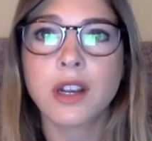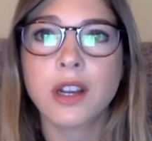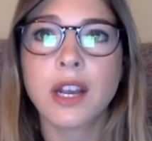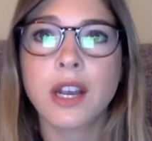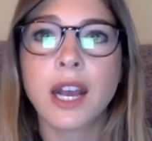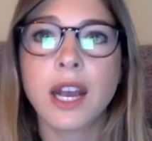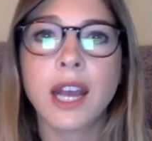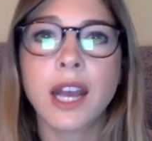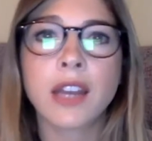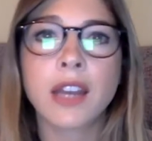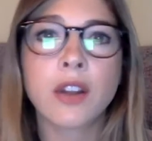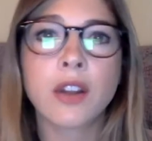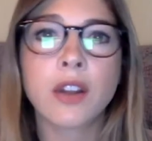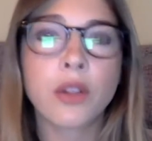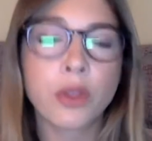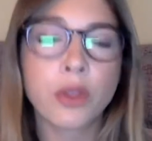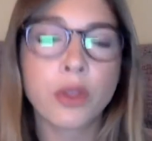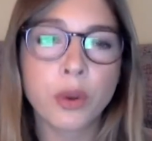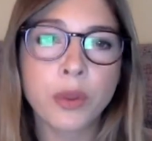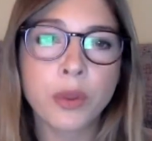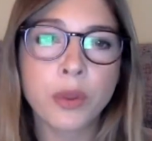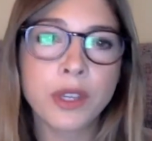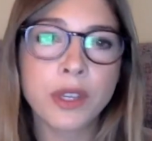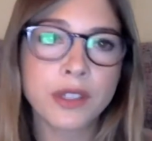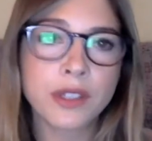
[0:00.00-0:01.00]
And although
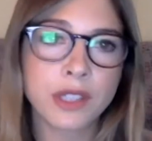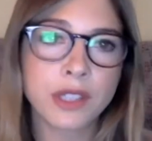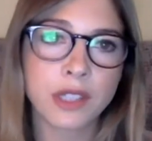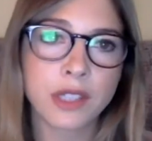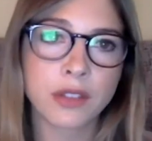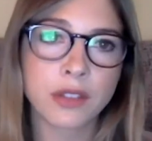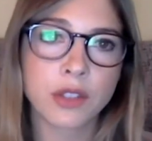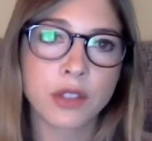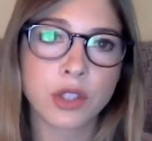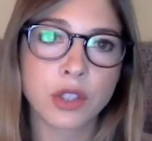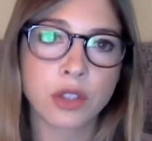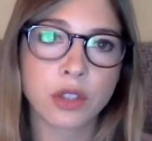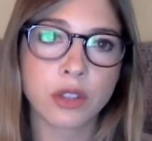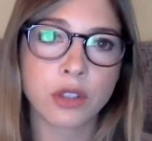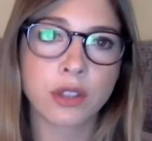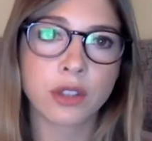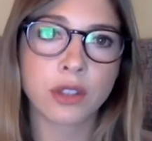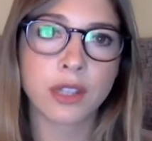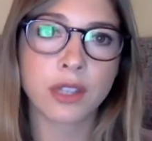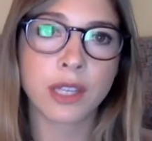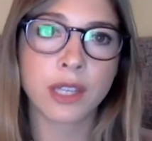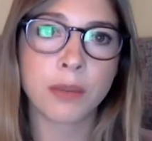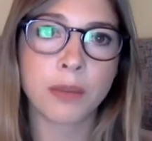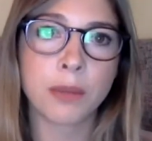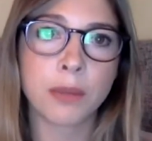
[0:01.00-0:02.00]
these can
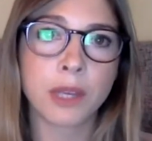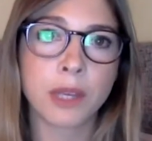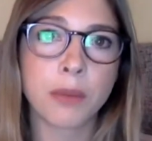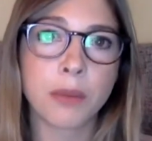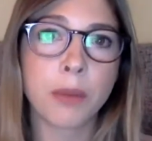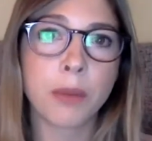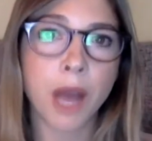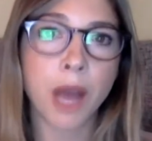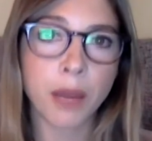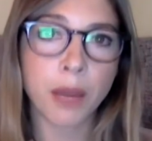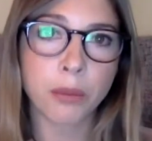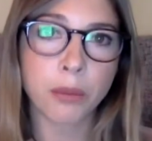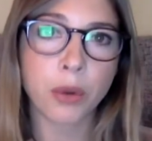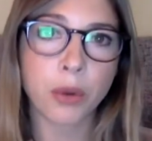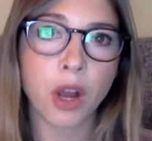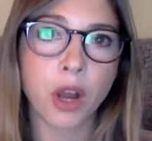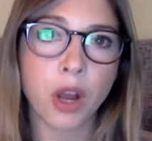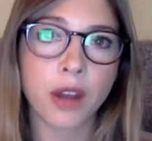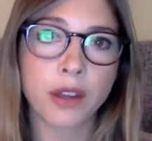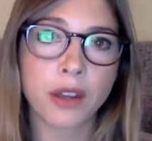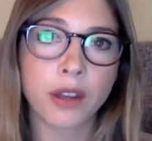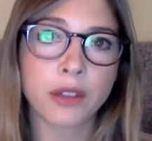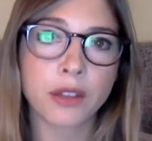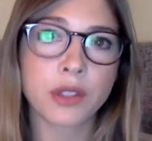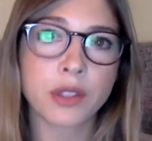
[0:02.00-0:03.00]
certainly be
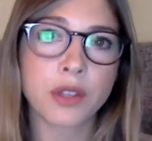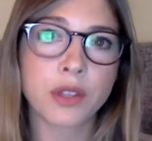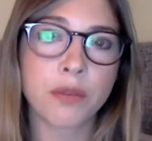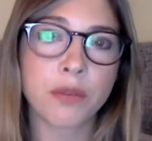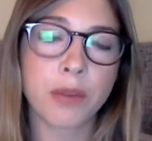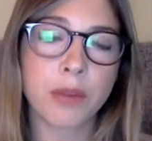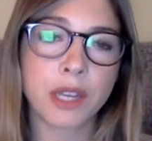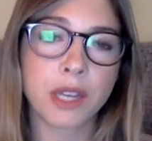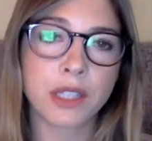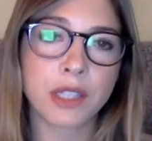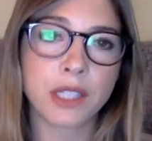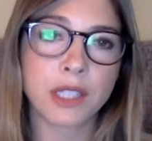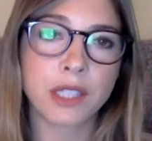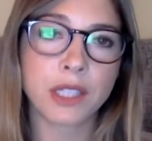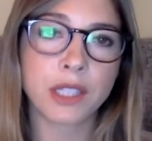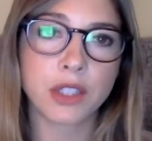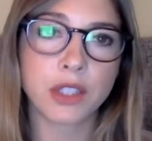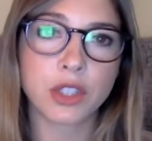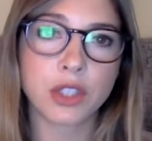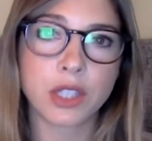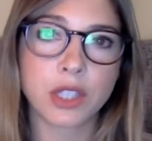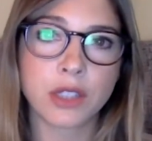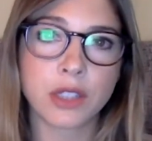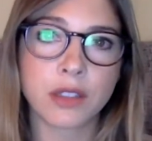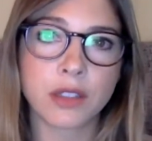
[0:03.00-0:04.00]
byproducts of
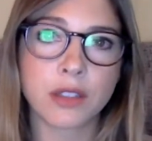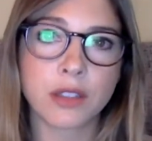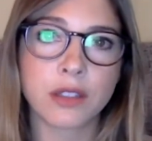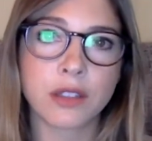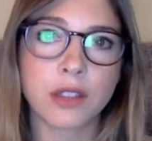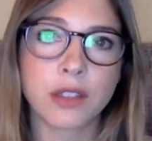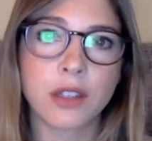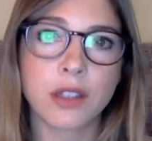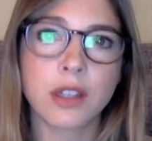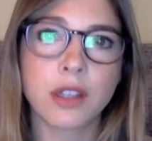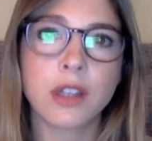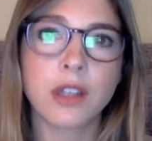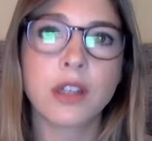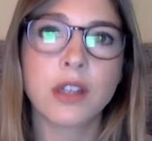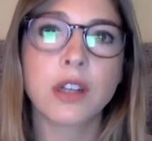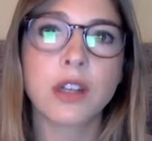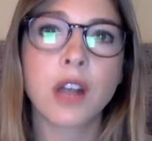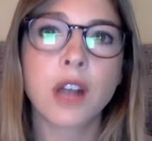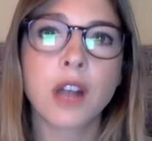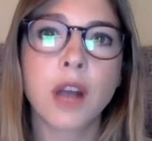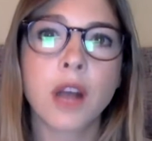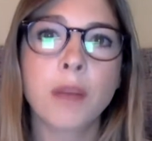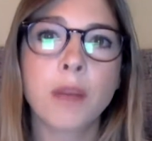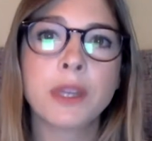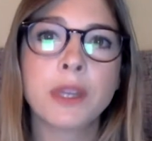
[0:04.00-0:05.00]
meditation,
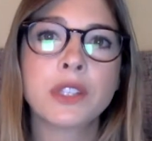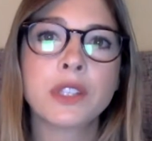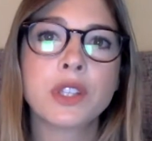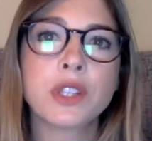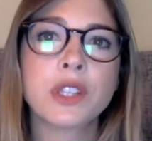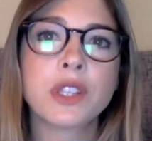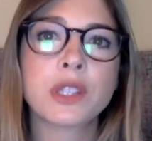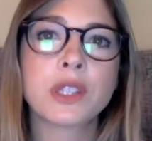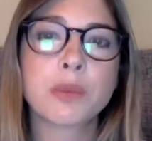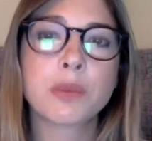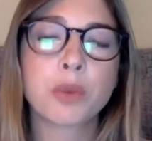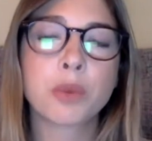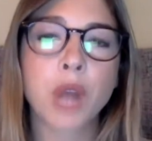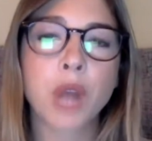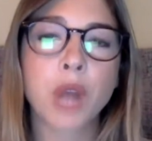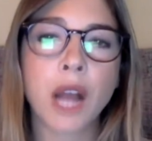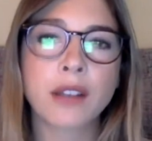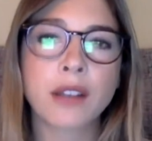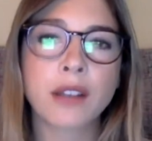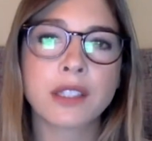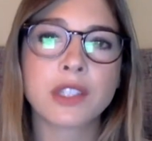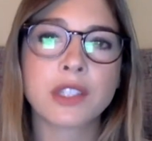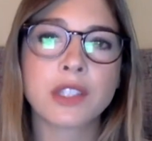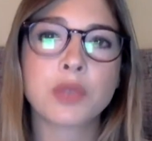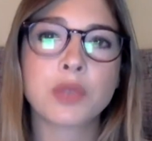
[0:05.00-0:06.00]
coming to this
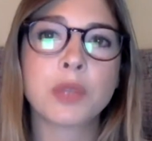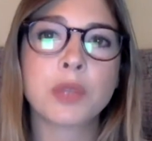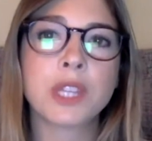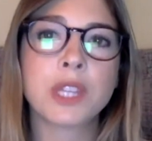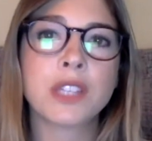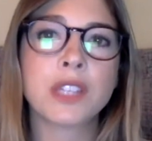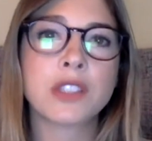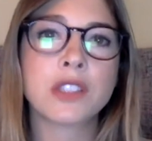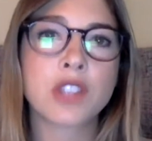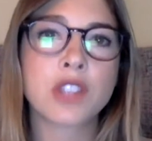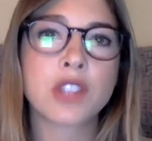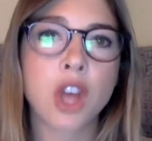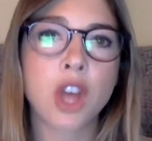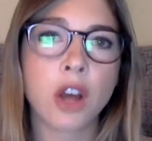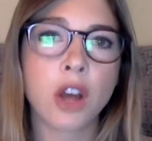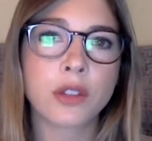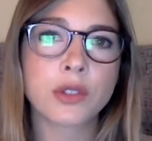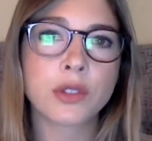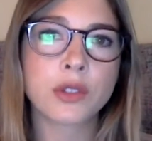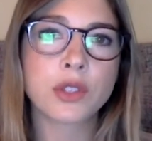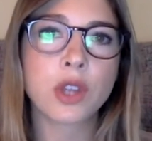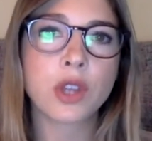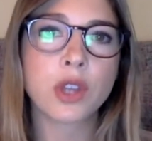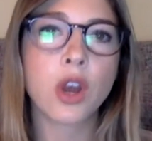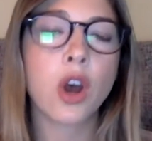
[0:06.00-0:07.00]
practice with these
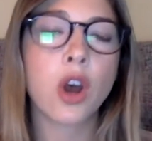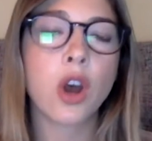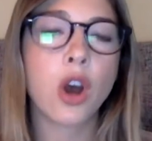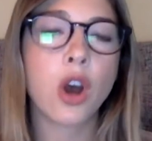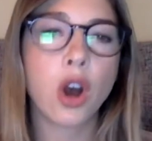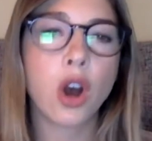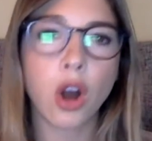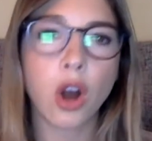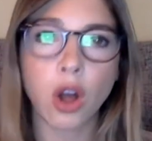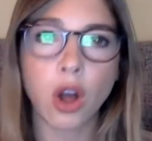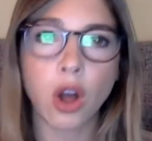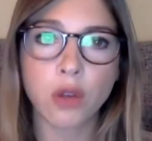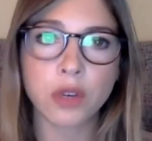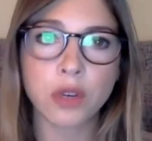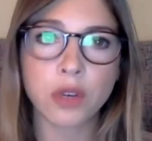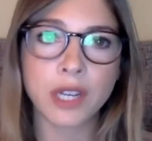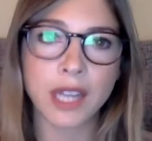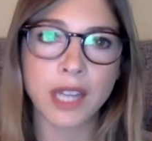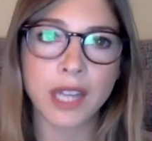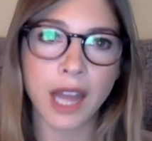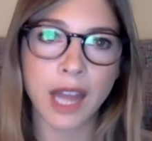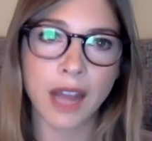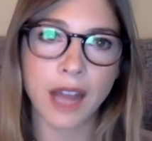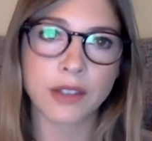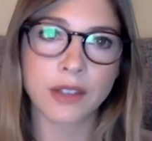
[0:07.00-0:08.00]
thoughts already
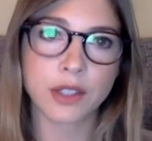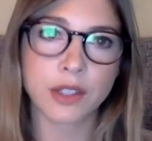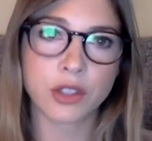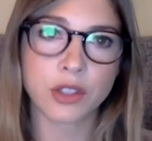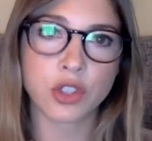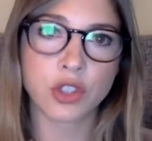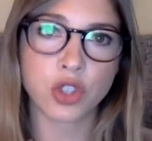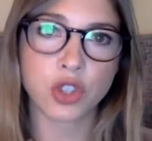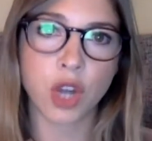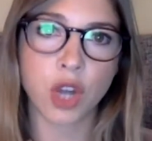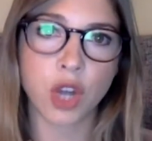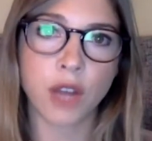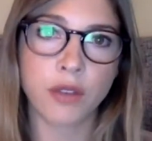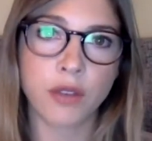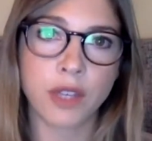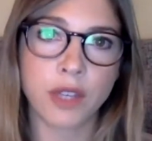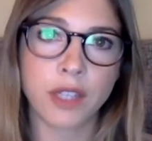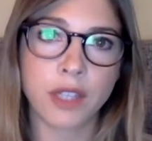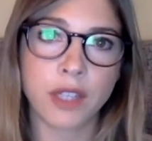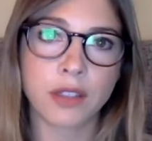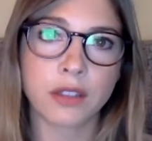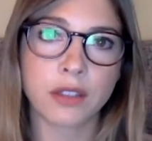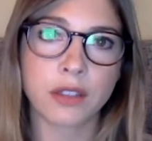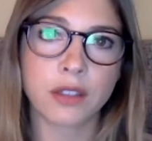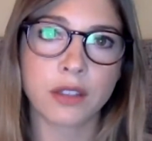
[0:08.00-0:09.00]
has us
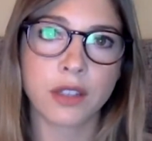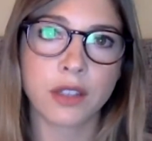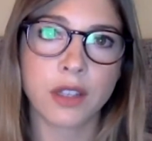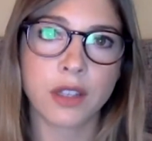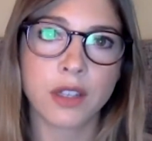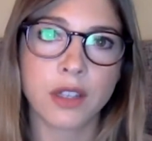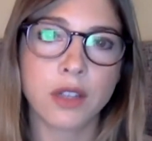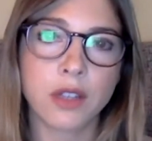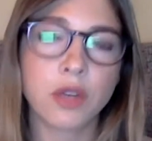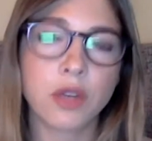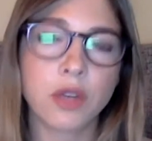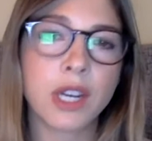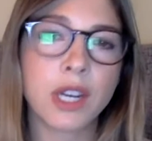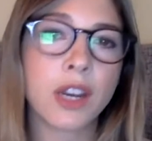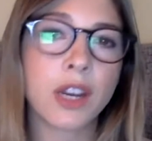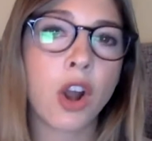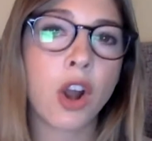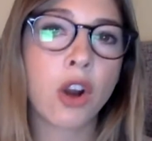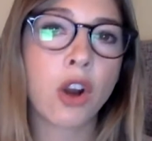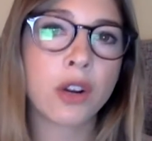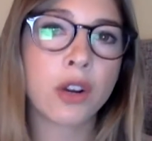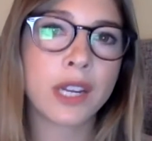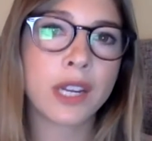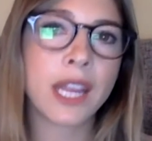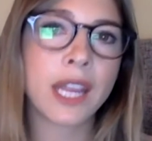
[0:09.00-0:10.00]
striving, right? It
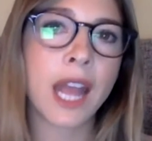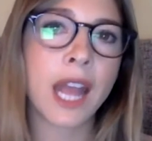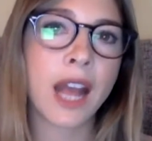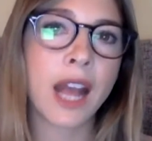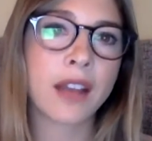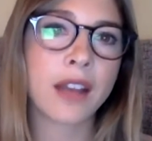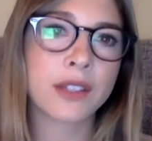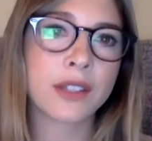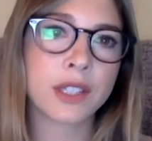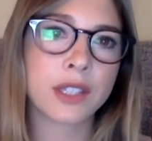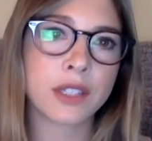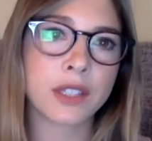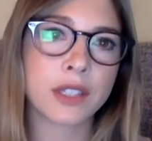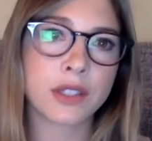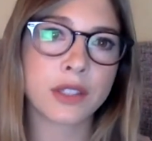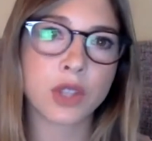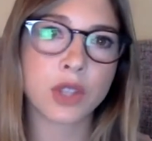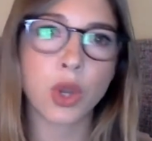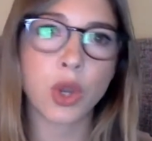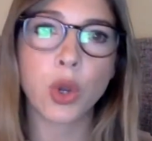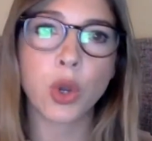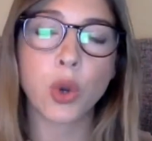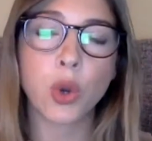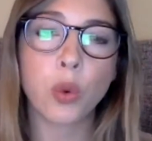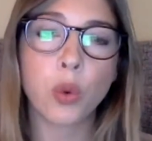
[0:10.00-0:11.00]
already has us
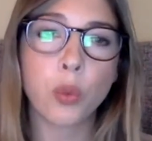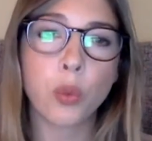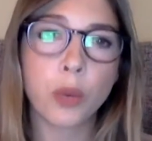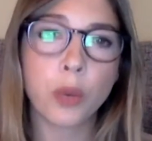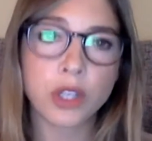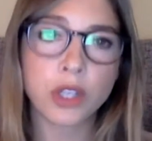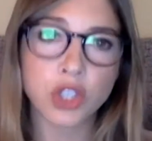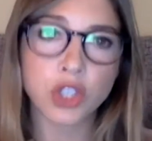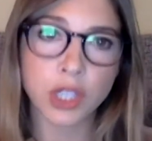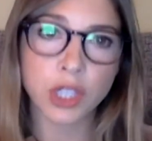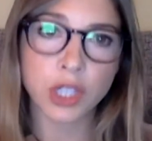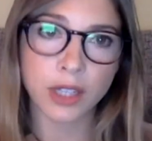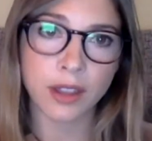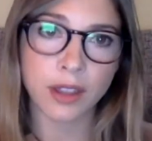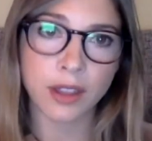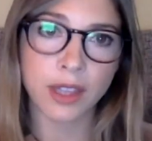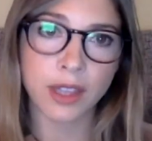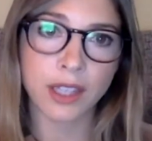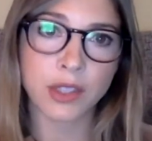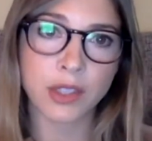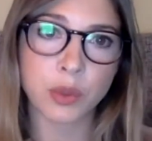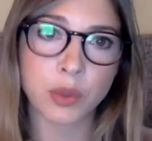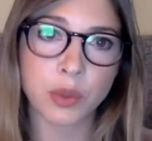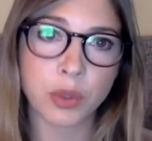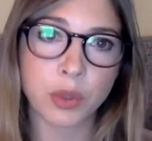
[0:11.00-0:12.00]
wishing
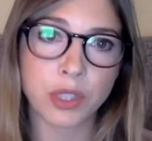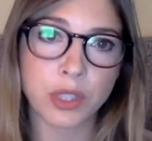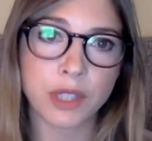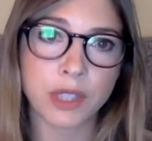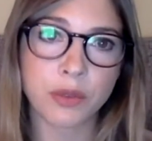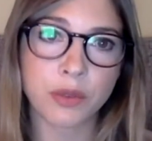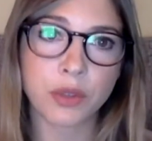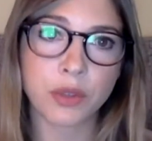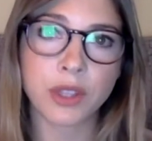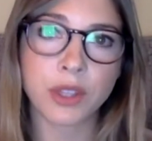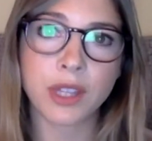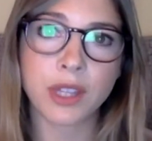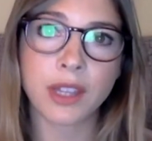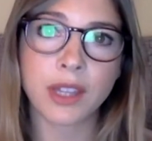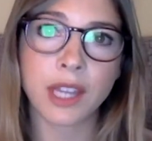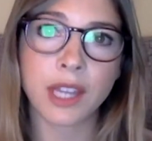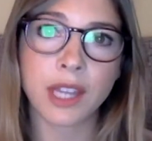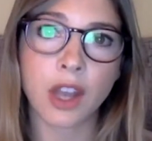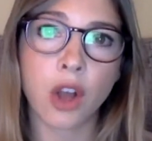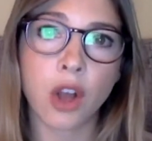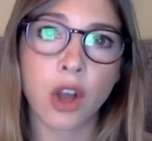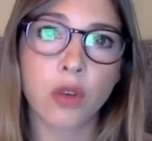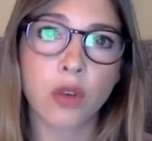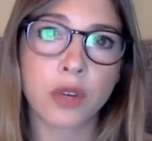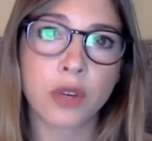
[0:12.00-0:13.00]
things were different than they
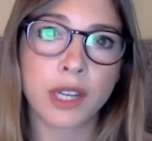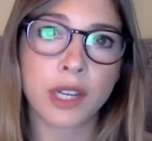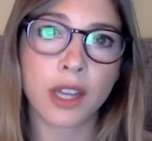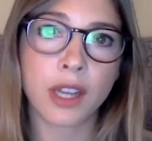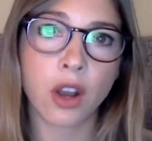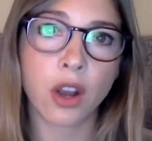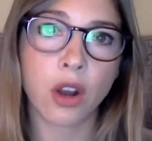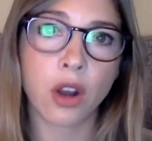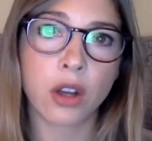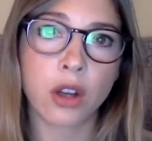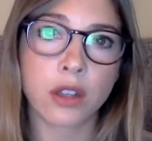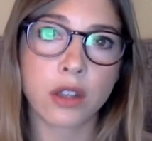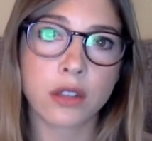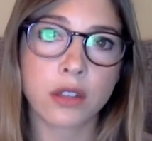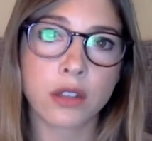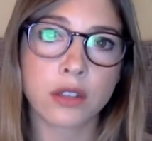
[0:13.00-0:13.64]
already are.